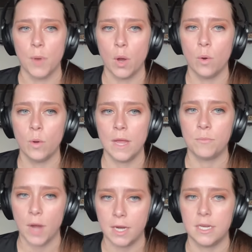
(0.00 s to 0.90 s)
Bo
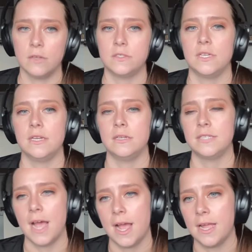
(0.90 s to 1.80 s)
and Brock
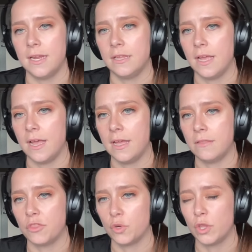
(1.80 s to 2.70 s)
Nelson tied
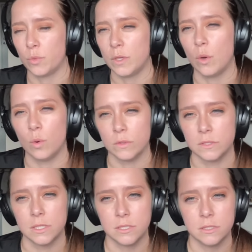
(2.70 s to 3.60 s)
at 33
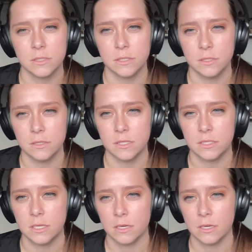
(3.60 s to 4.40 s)
goals this